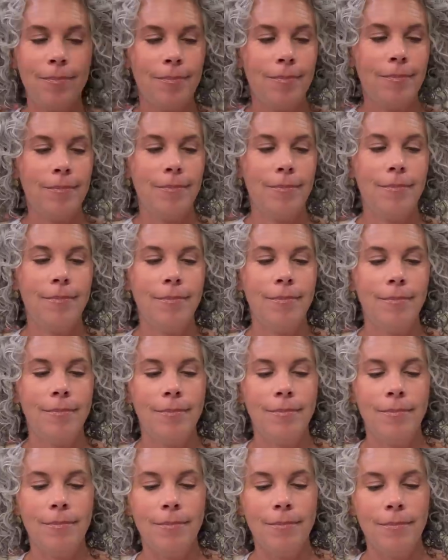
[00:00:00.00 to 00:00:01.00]

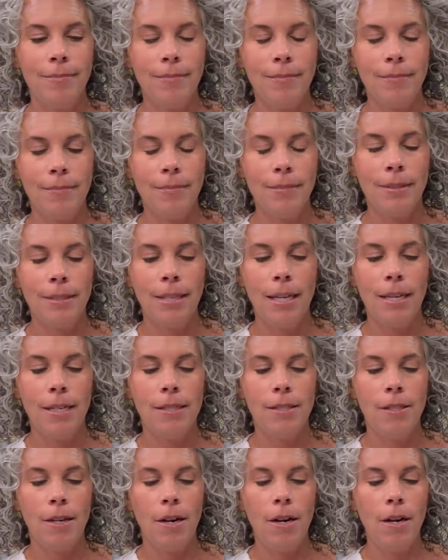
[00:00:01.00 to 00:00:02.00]
Mm, that
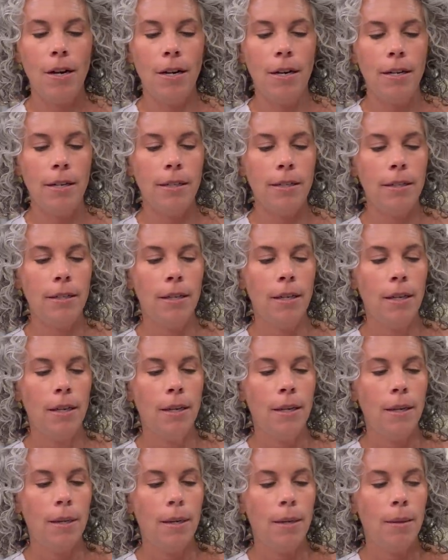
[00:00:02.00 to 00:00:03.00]
is a hot
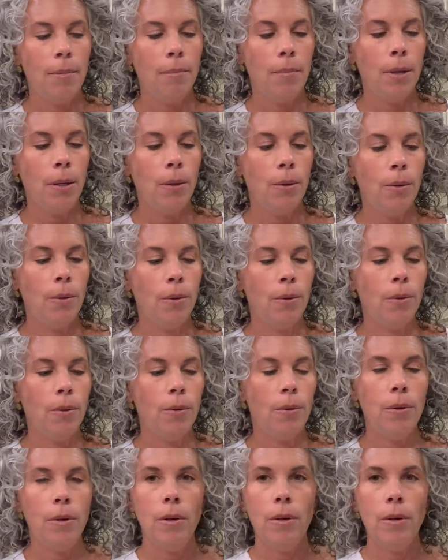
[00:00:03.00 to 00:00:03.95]
bowl.